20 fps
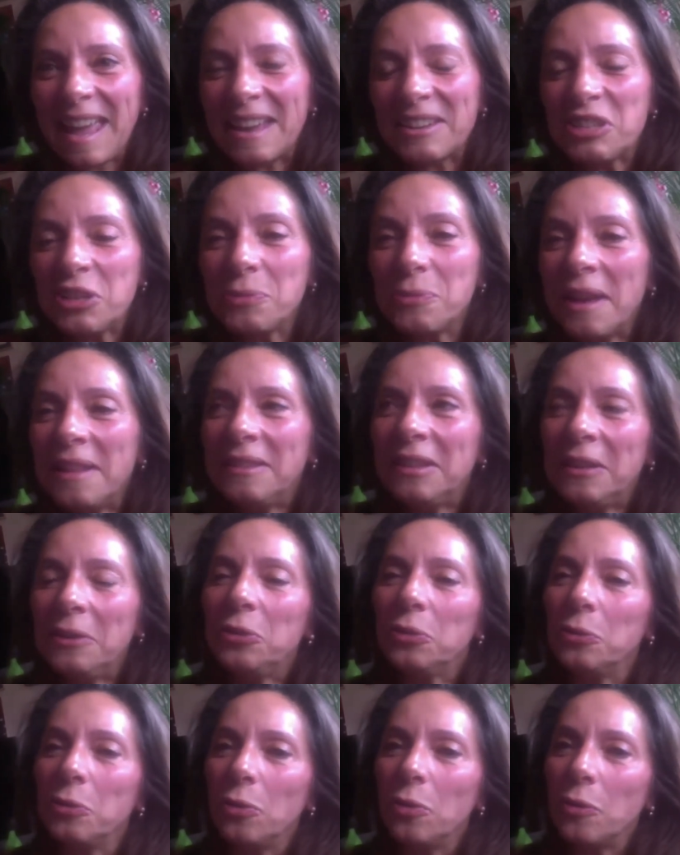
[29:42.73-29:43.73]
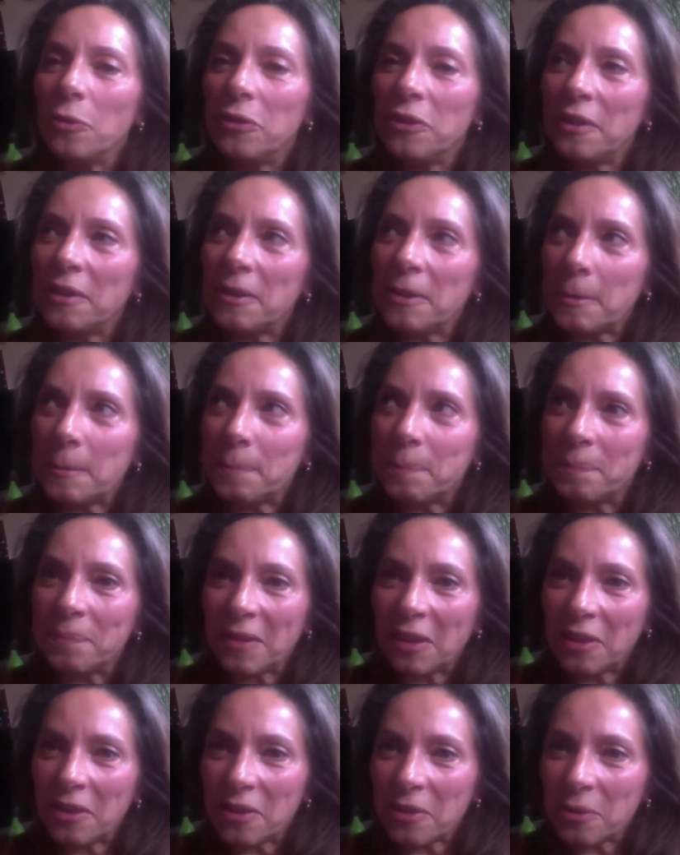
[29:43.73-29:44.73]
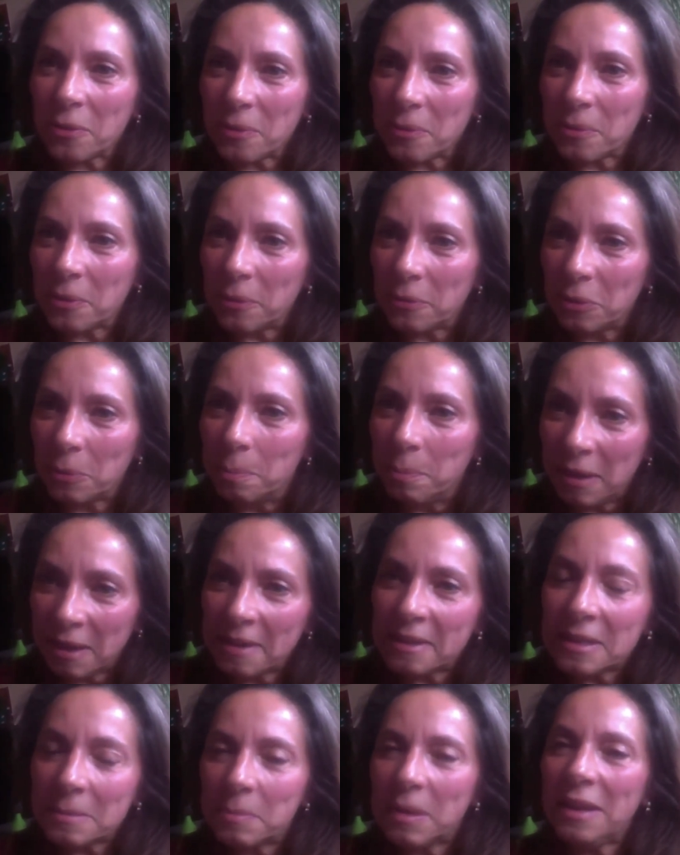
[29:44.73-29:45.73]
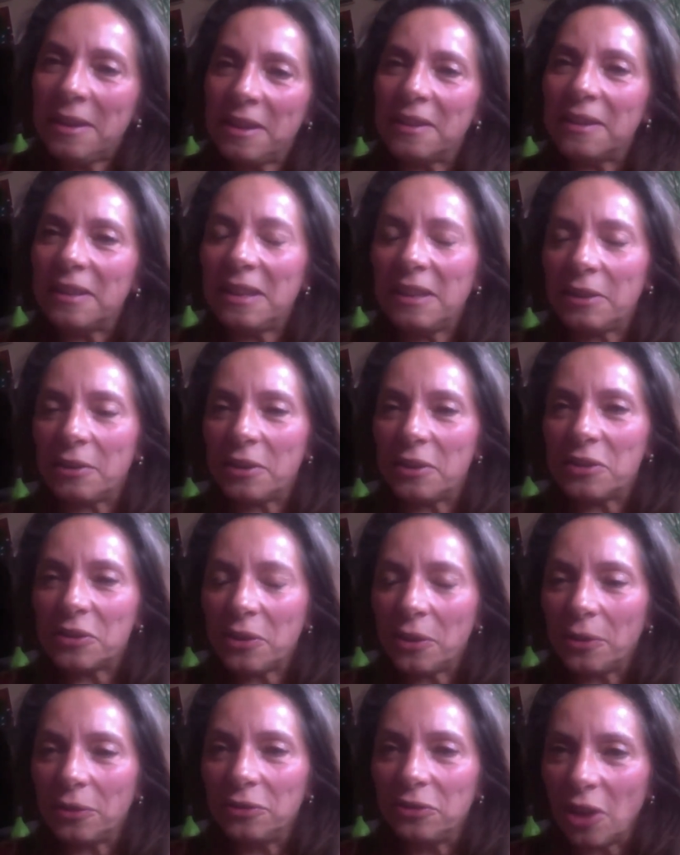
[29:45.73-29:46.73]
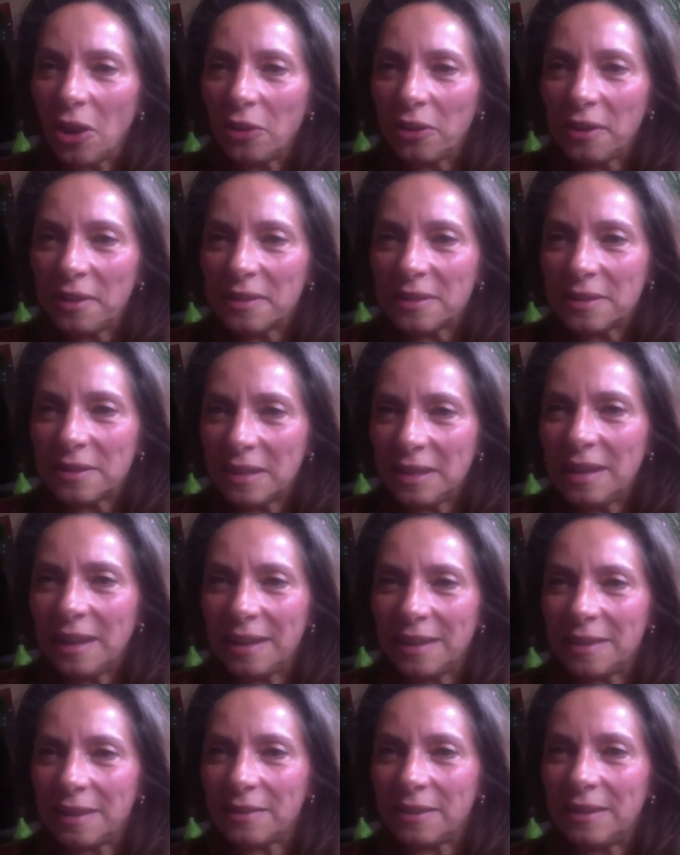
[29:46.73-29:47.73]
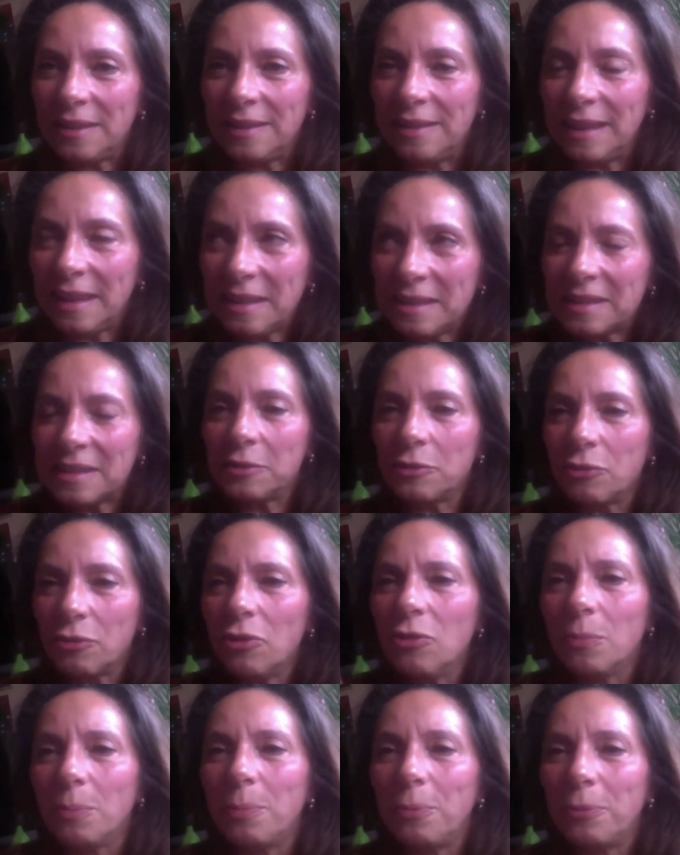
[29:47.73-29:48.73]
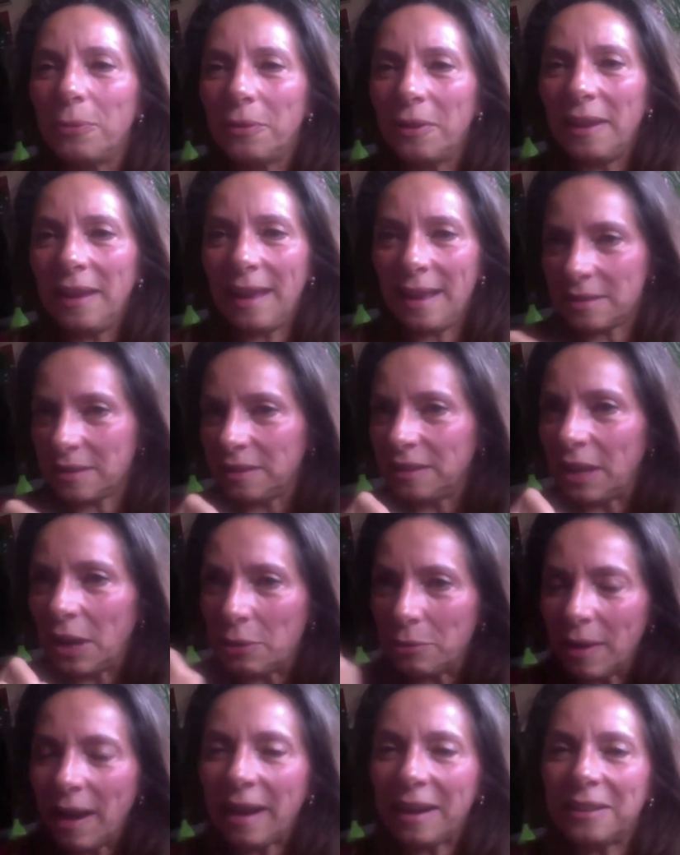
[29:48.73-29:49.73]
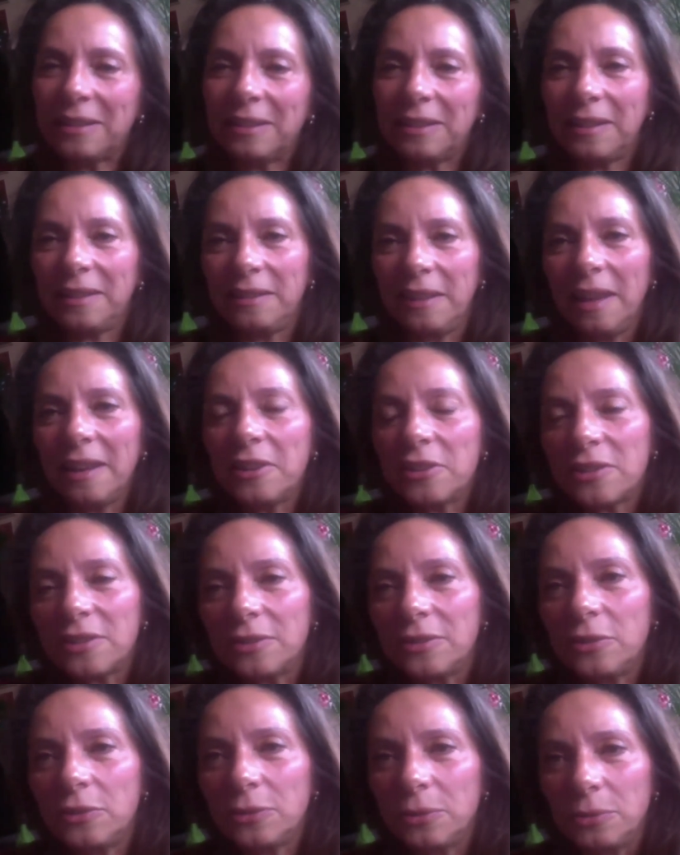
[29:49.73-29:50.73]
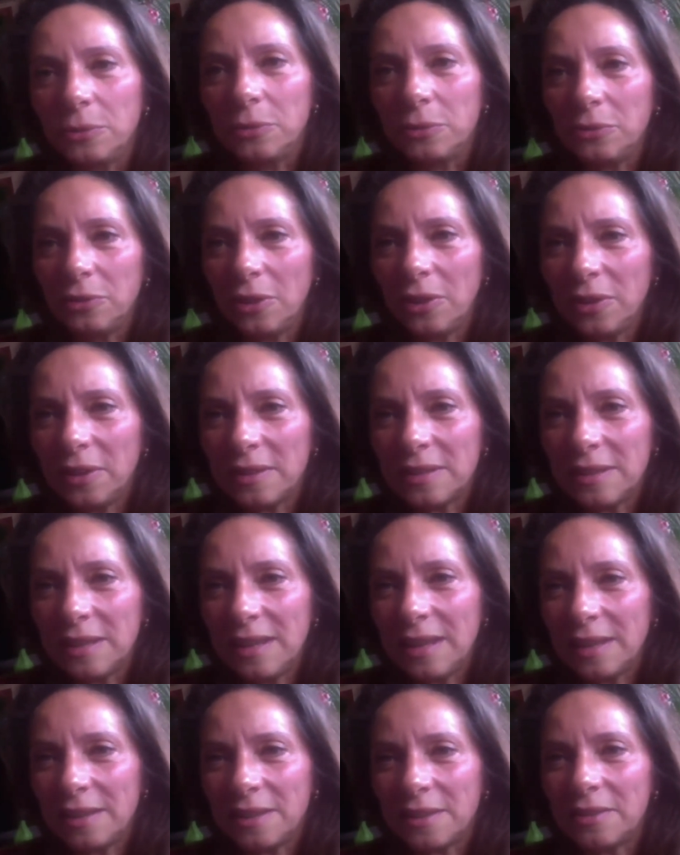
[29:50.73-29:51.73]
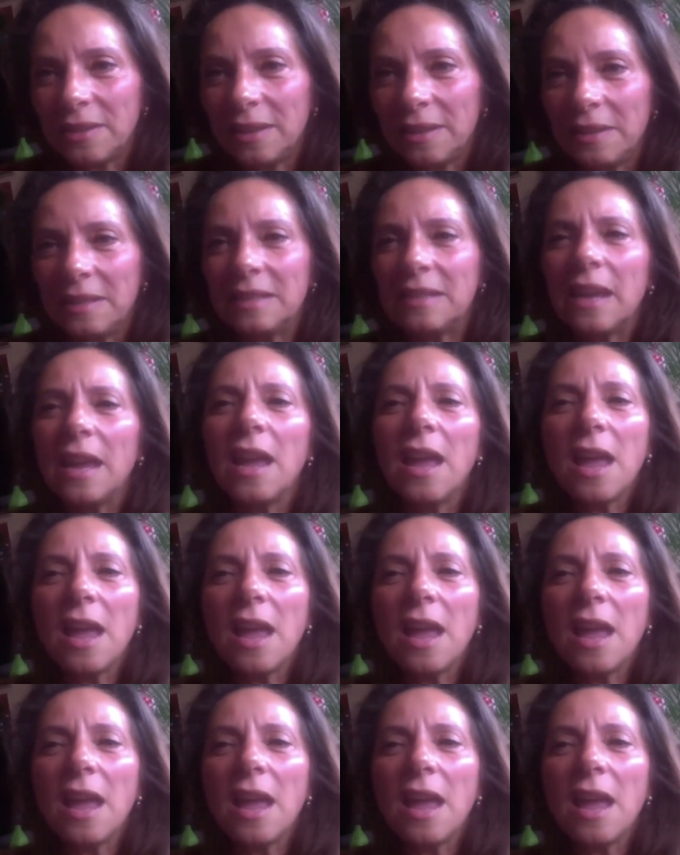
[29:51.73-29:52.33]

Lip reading: She went into the one of the biggest media here. It's called Dagens Nyheter, and this group has a direct connection to Dagens Nyheter that is